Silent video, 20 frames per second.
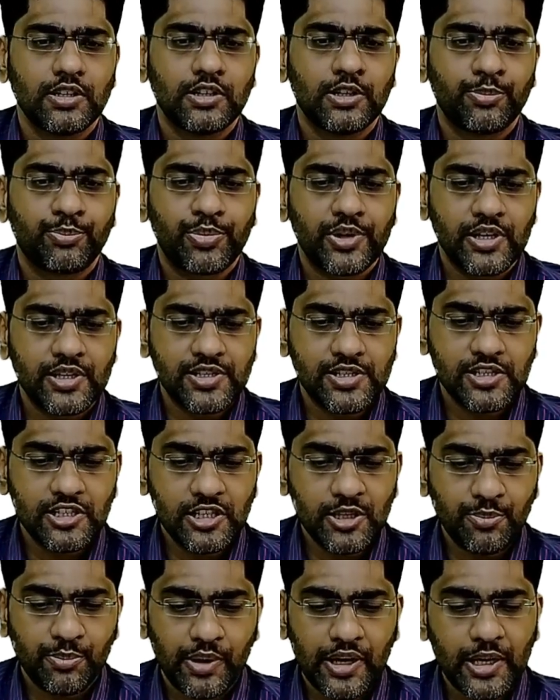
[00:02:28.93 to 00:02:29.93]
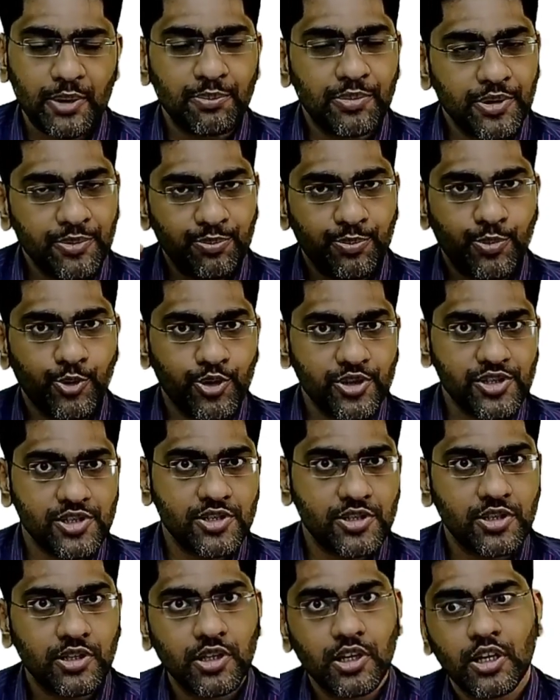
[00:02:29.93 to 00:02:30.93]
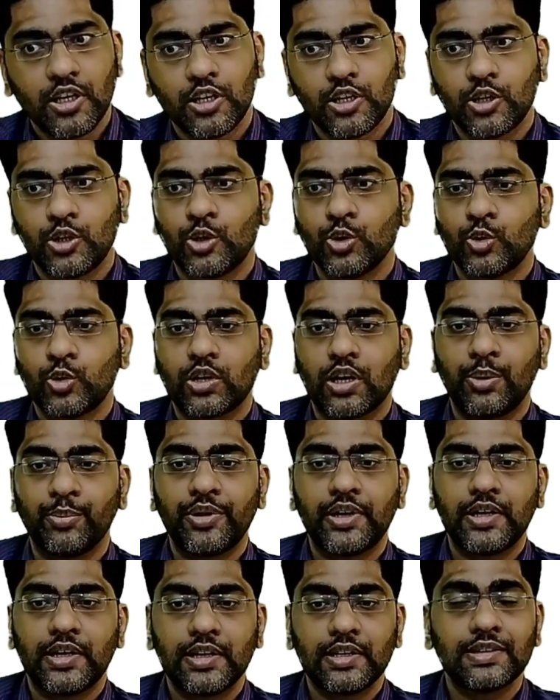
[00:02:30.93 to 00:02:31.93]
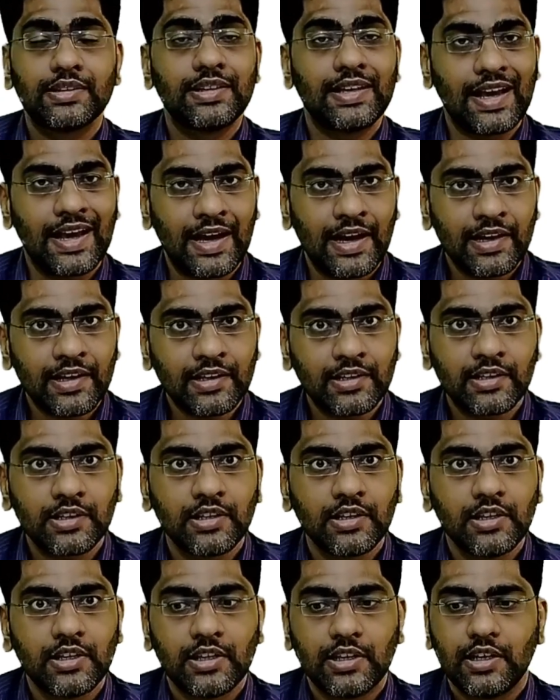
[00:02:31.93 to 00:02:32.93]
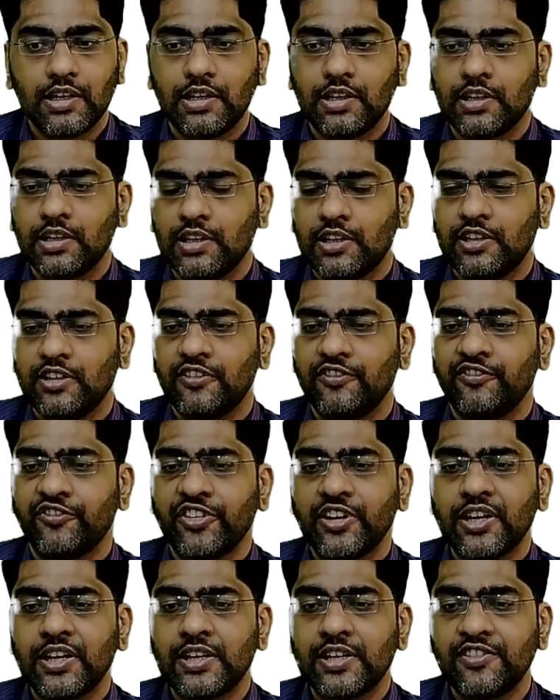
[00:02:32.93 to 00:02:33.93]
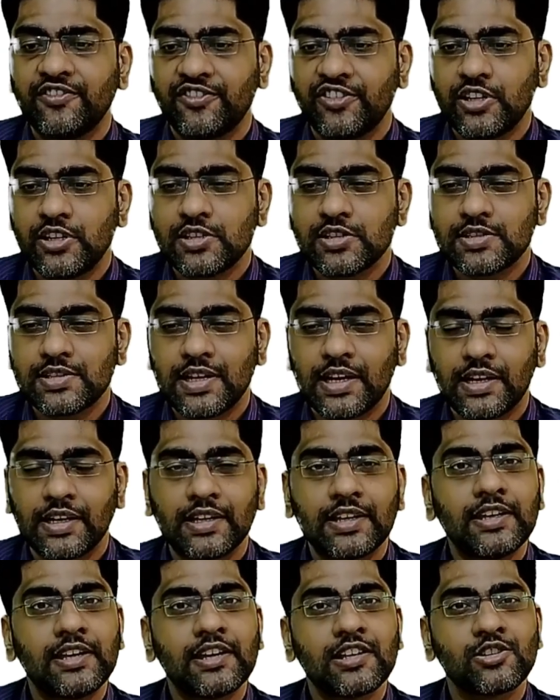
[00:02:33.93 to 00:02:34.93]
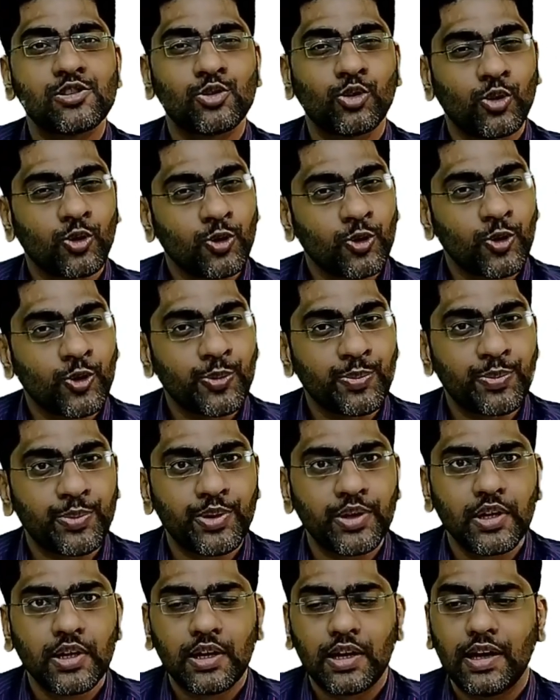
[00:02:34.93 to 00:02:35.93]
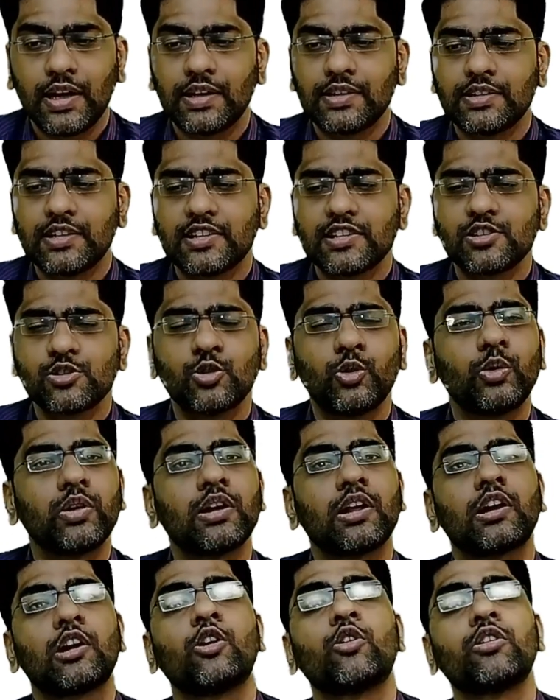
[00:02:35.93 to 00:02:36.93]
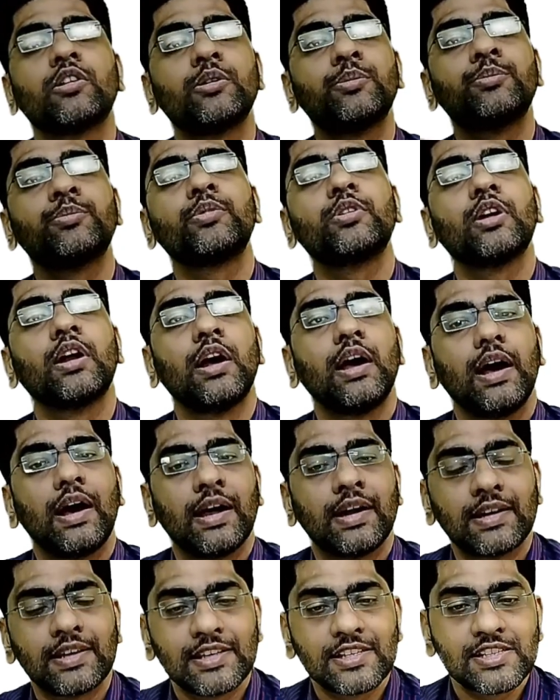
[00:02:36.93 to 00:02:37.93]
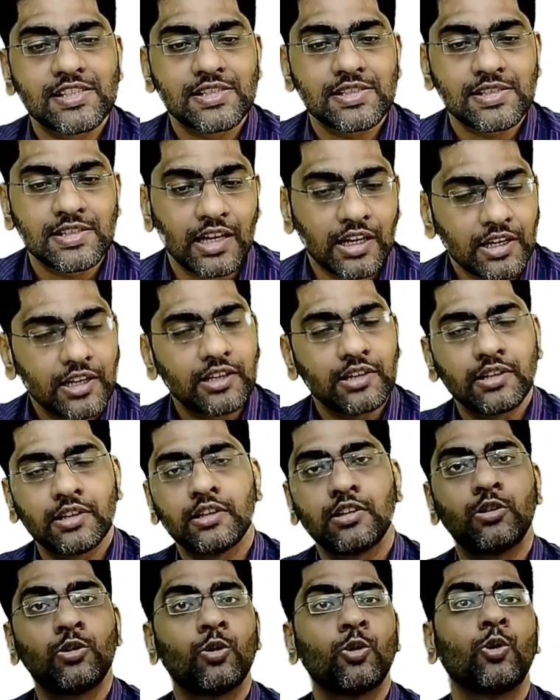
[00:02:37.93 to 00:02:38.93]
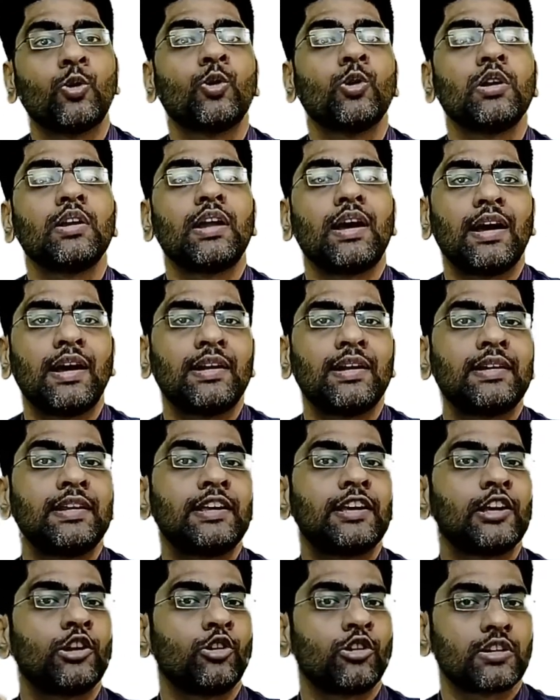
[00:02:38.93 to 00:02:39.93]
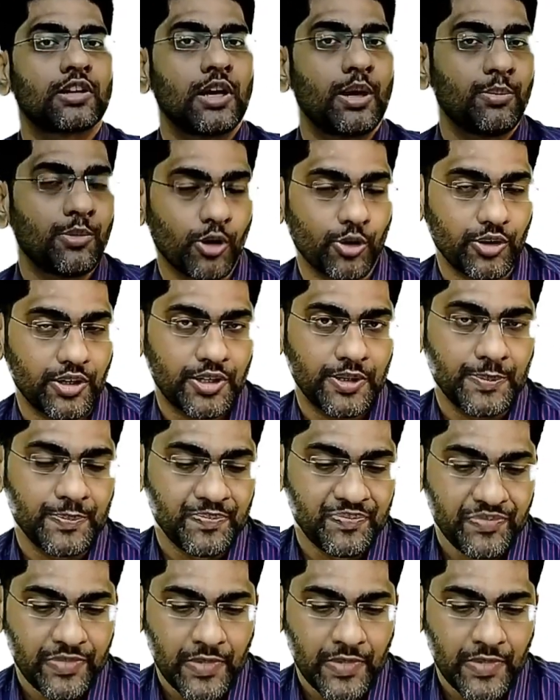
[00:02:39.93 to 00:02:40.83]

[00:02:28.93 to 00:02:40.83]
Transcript: The patient might be pushed to committing the act where he feels that he has no hope and there is no one around him and he is sunk in a hole and he cannot come out.